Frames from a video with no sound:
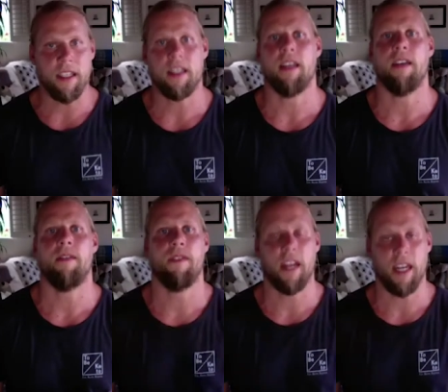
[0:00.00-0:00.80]
the
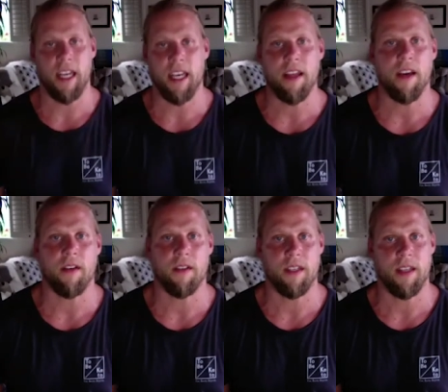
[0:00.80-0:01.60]
freaking
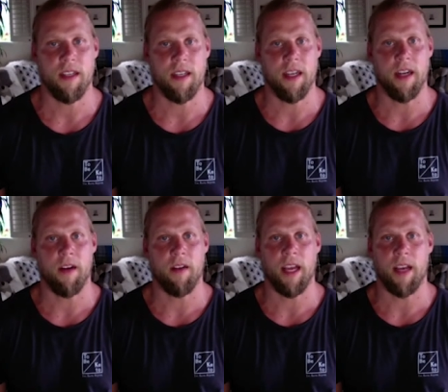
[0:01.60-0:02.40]
ethos you yeah.
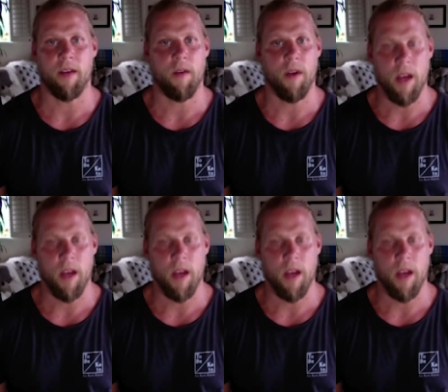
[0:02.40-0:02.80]
know like yeah.